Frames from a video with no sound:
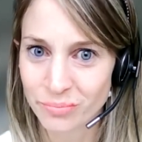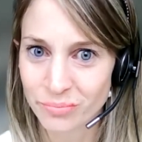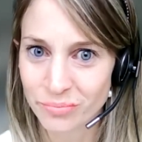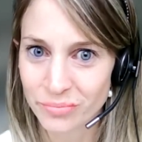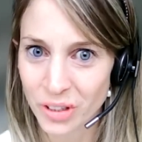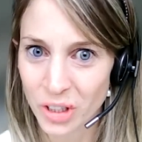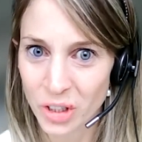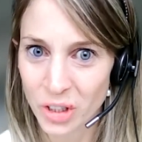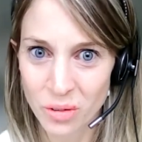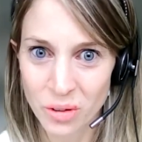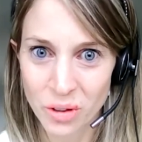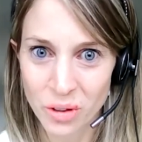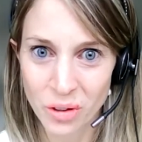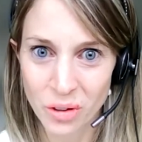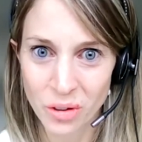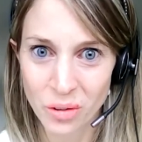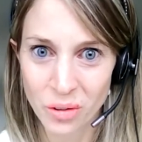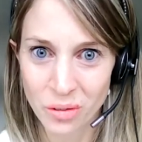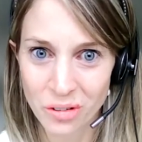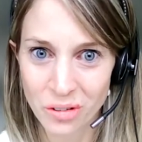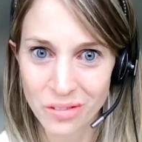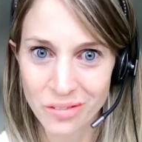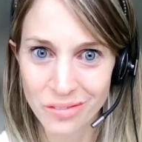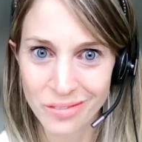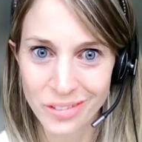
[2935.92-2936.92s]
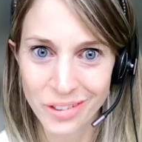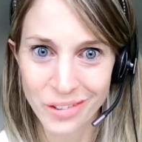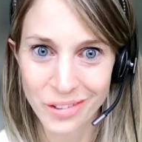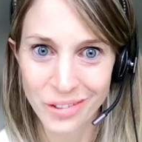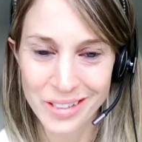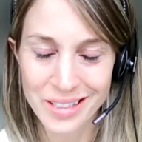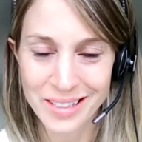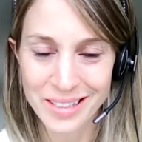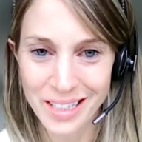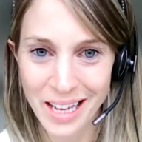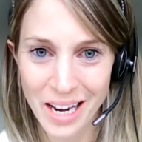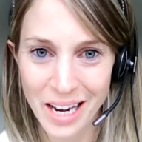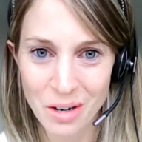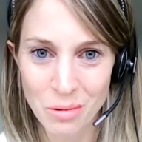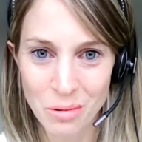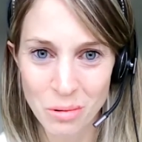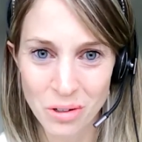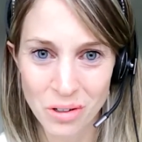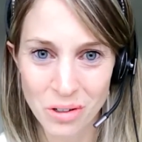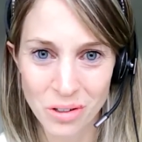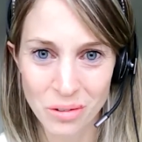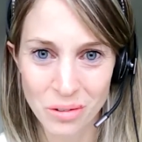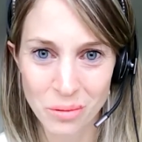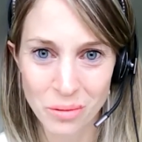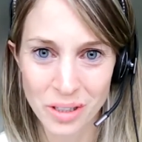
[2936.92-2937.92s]
you can say,
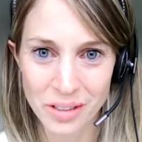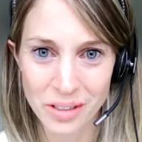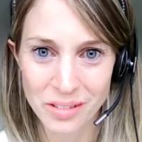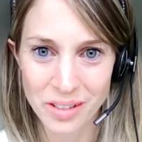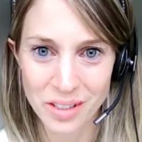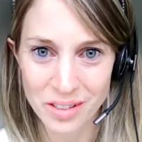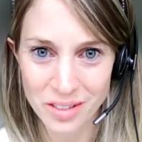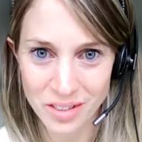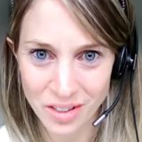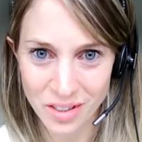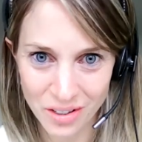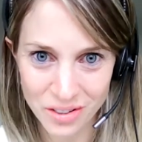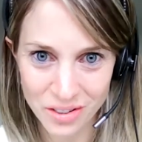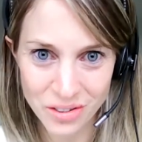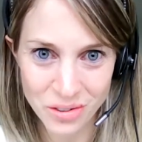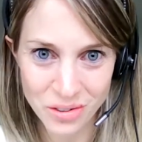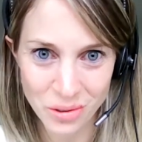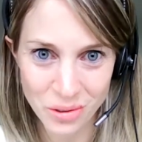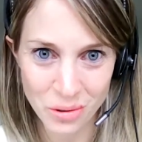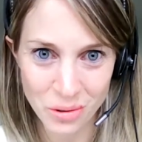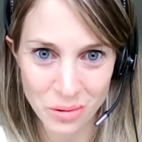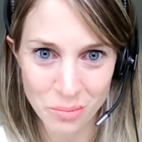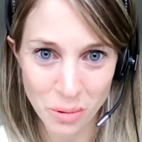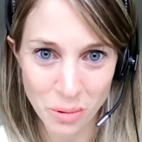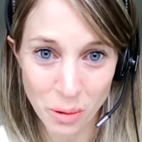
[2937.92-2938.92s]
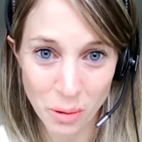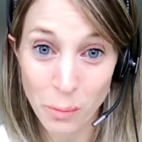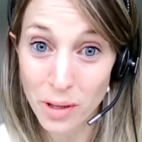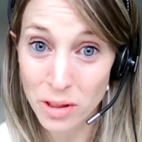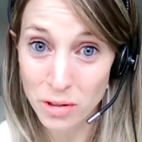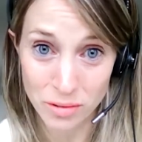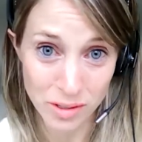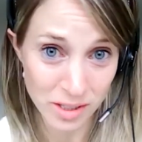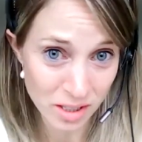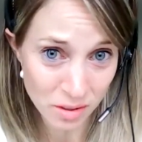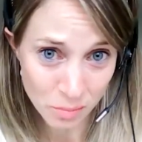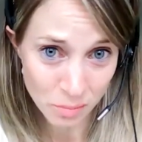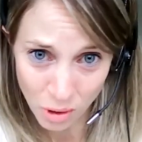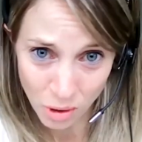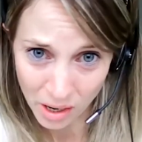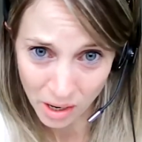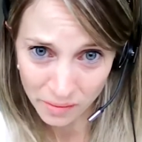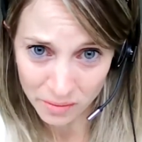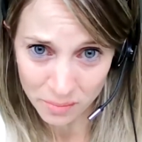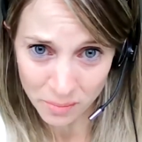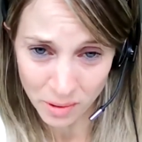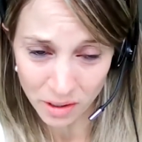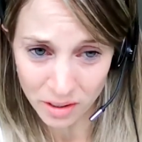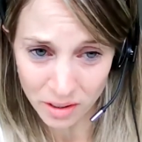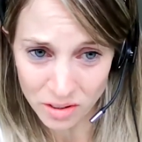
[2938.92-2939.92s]
well, we discuss certain, but whether it's the private
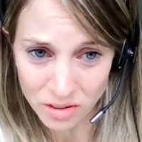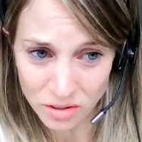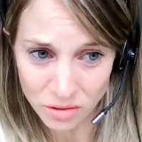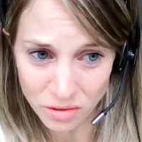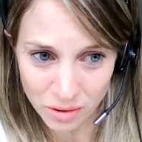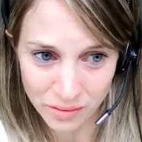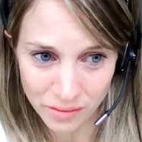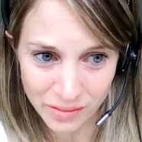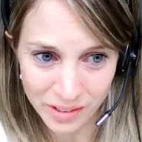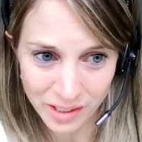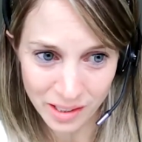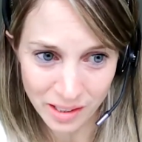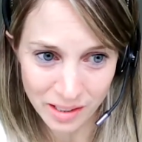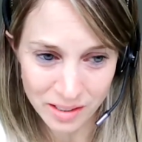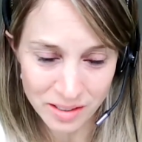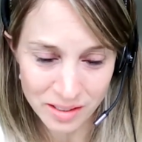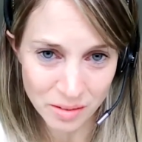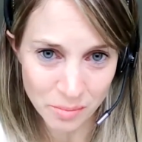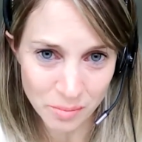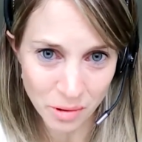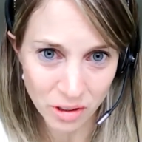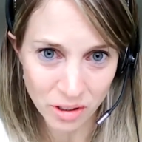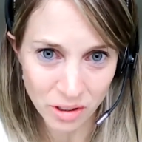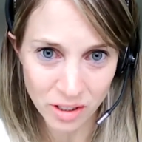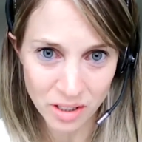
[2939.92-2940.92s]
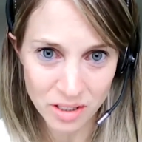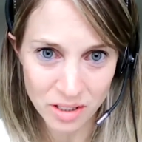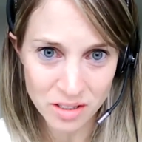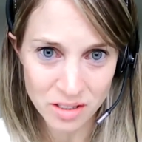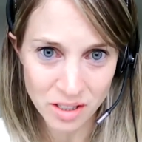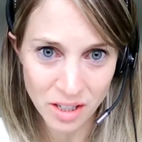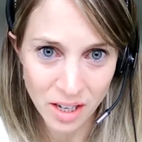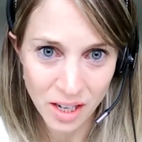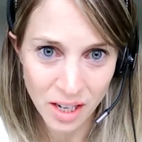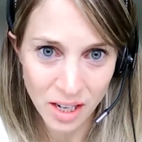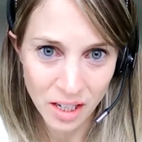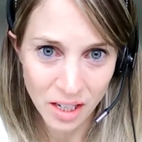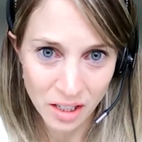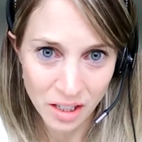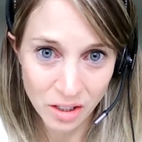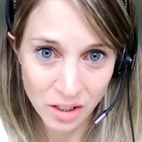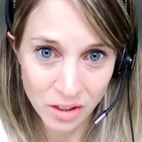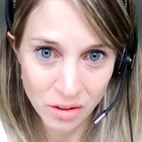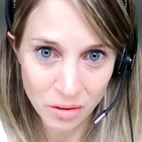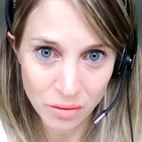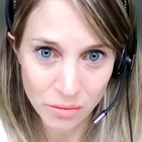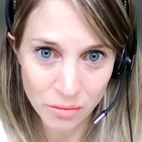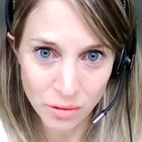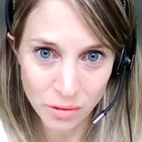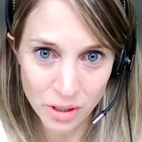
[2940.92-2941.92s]
markets or even the listed markets,
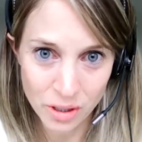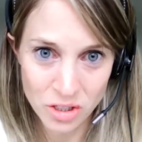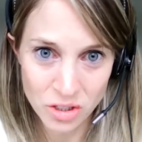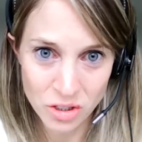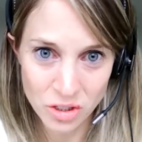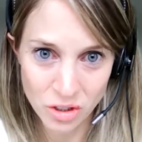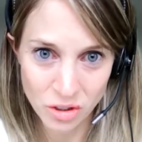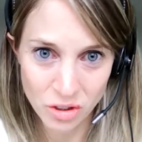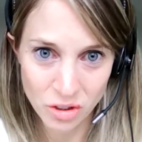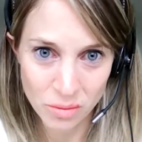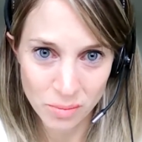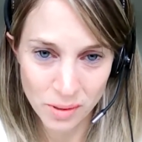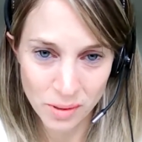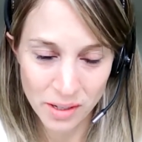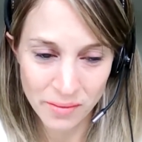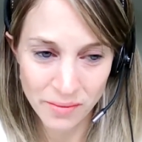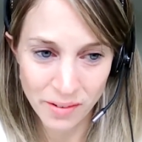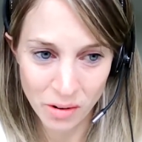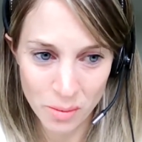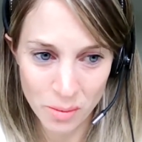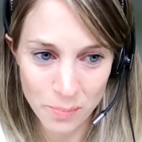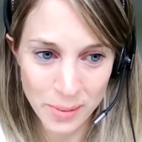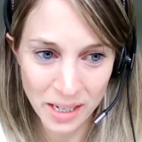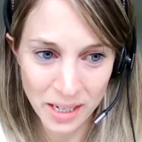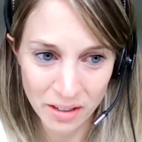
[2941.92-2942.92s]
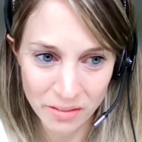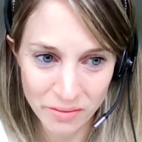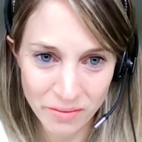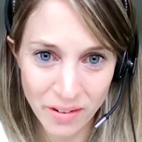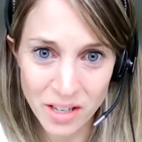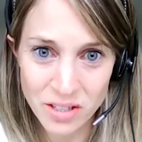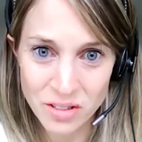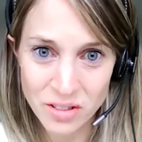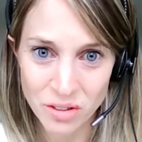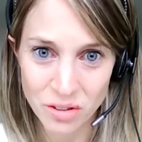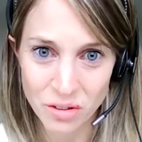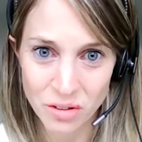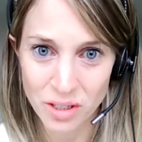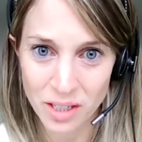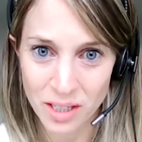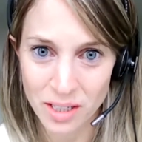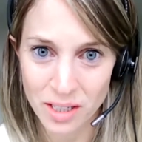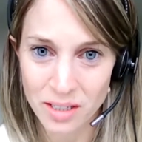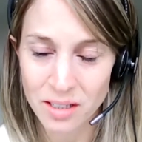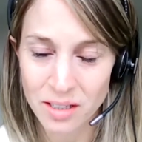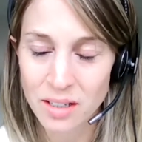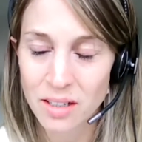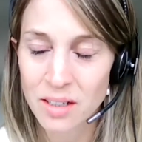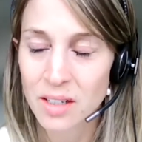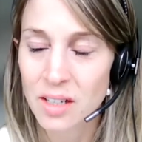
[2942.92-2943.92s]
of which you could be a very big investor in,